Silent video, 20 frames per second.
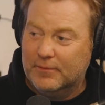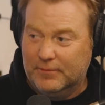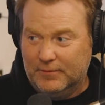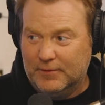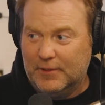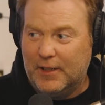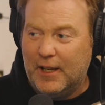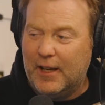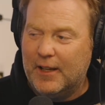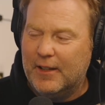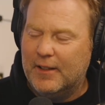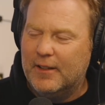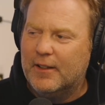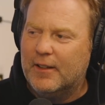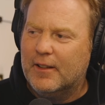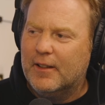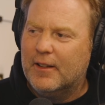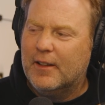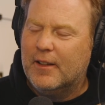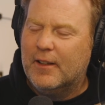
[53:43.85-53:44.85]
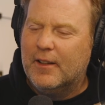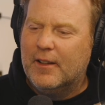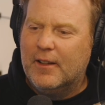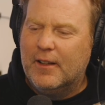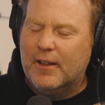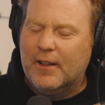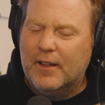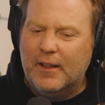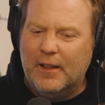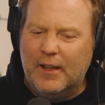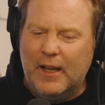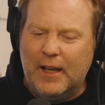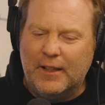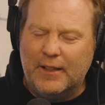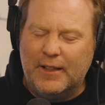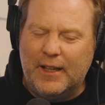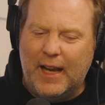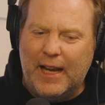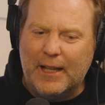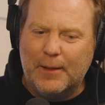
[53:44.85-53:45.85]
Okay,
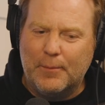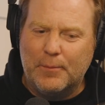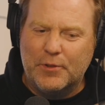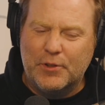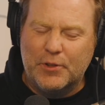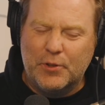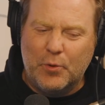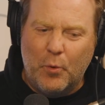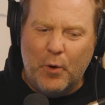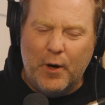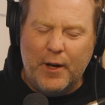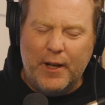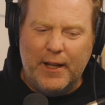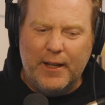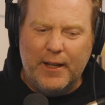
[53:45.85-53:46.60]
and Caleb's 20,